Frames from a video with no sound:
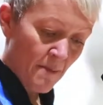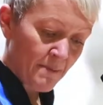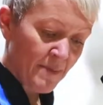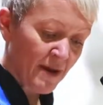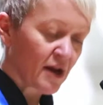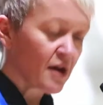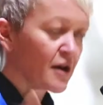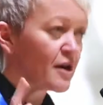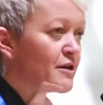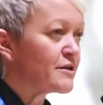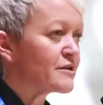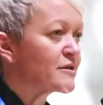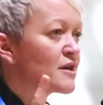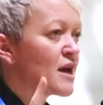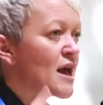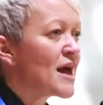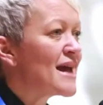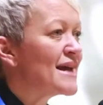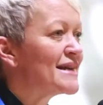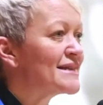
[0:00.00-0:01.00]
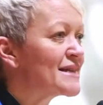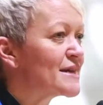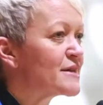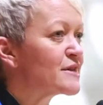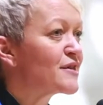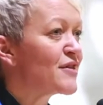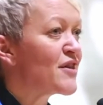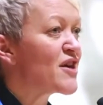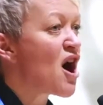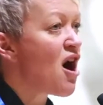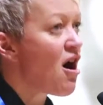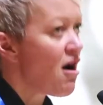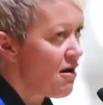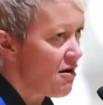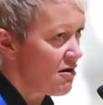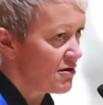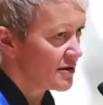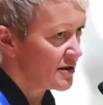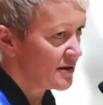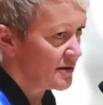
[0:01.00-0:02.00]
Because it is the
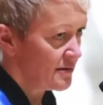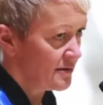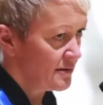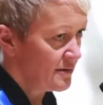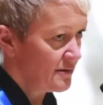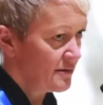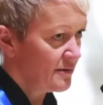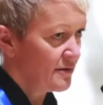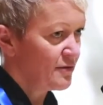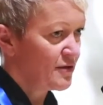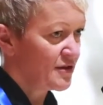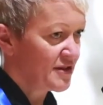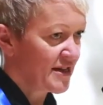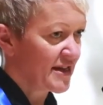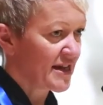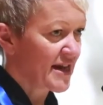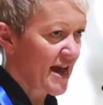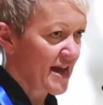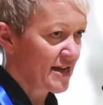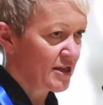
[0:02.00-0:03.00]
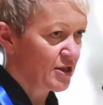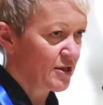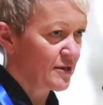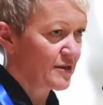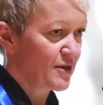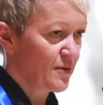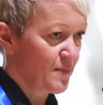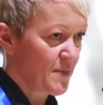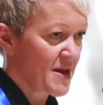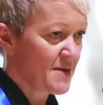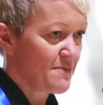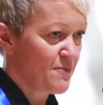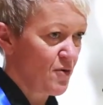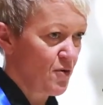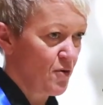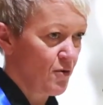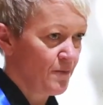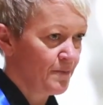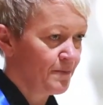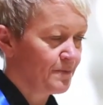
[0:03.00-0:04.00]
art that engages the
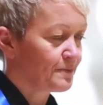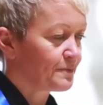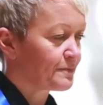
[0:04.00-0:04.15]
people.